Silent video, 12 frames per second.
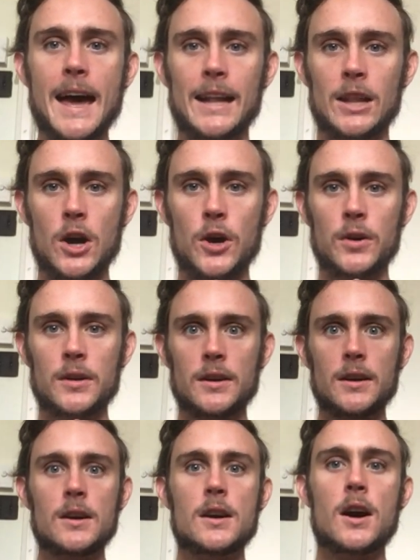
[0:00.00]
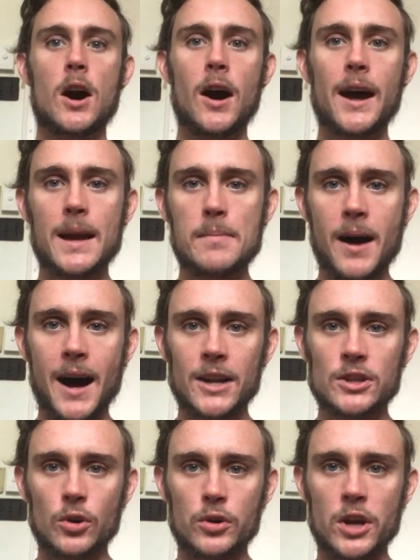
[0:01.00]
Hello, I am
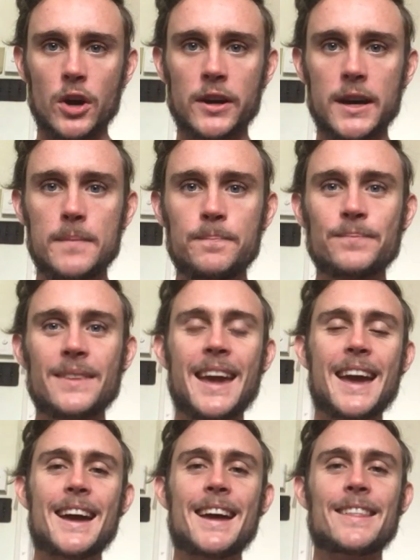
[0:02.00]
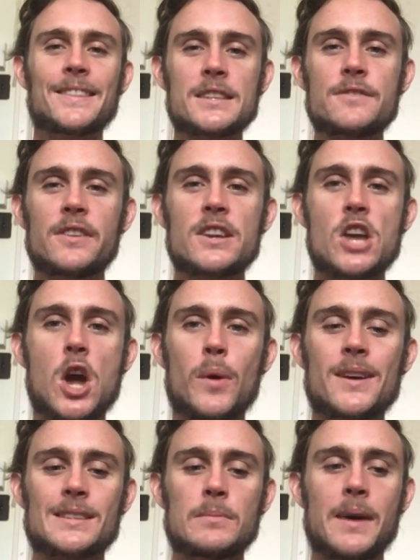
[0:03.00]
Hardcore Yogi. This video
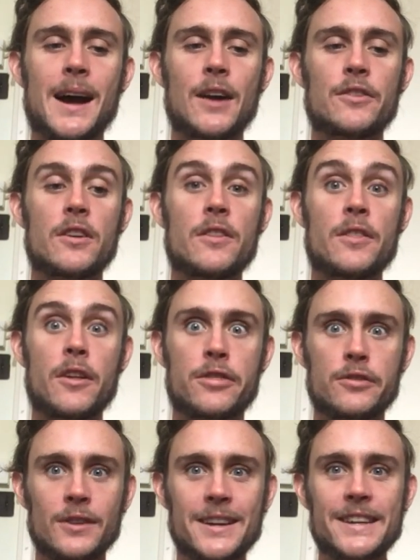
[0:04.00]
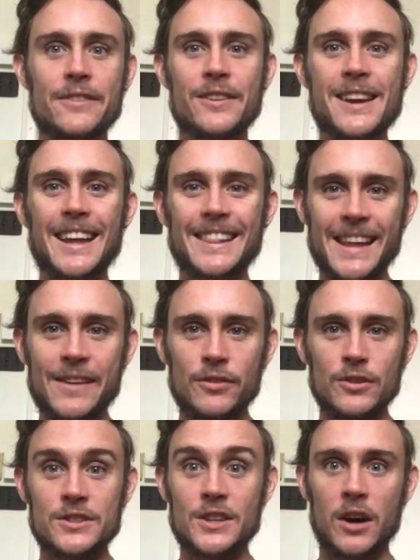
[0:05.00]
is about the 3 different
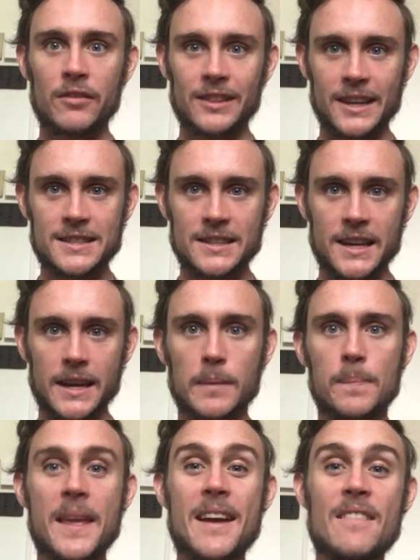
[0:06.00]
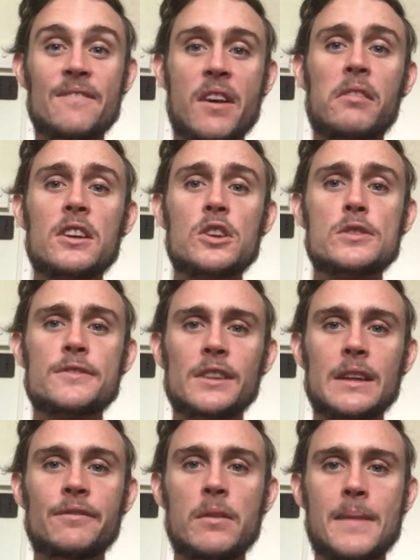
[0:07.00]
levels of listening. Very
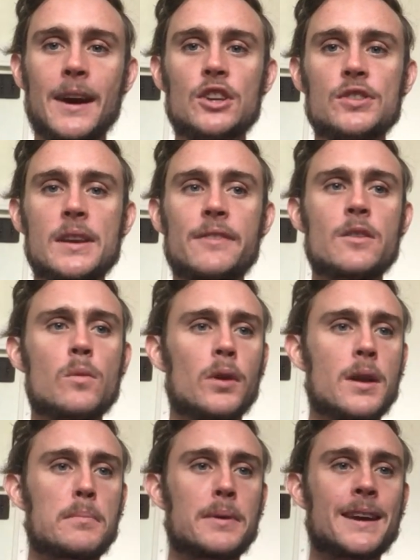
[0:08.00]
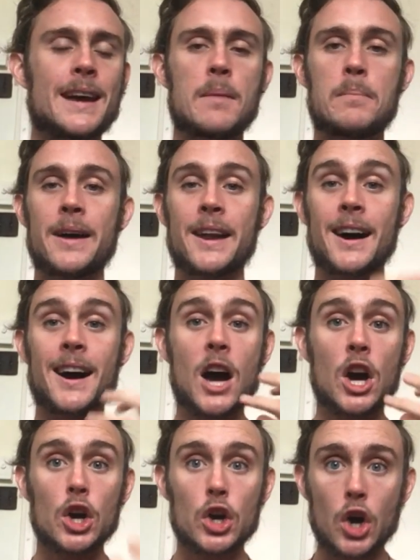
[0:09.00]
useful information if you want to be a better
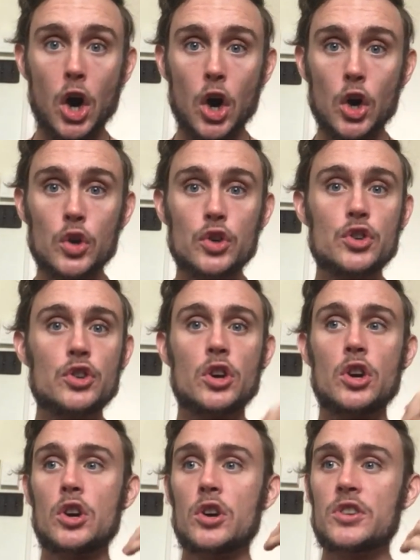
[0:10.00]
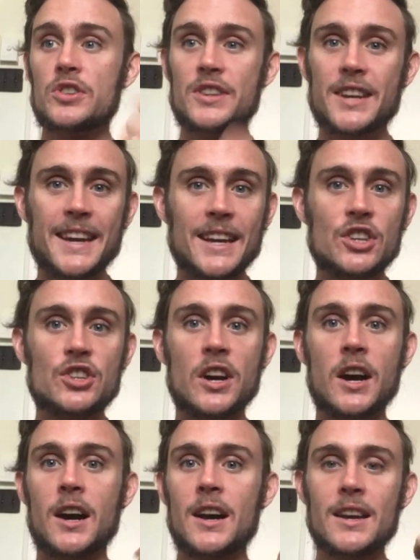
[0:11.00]
coach,
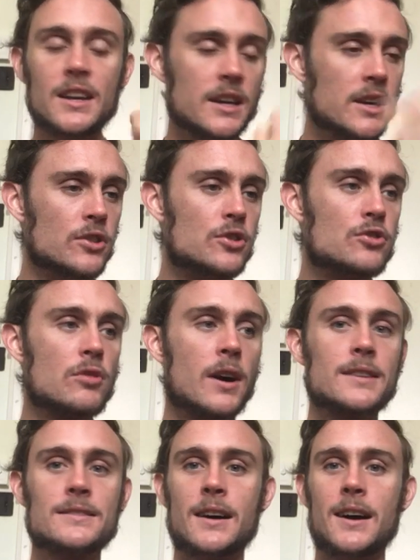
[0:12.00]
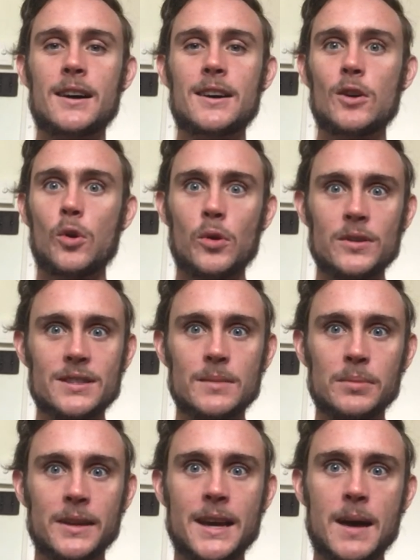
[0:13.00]
teacher, instructor, or
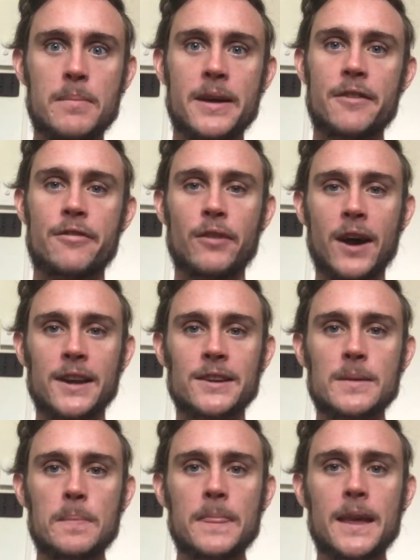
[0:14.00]
simply a better friend.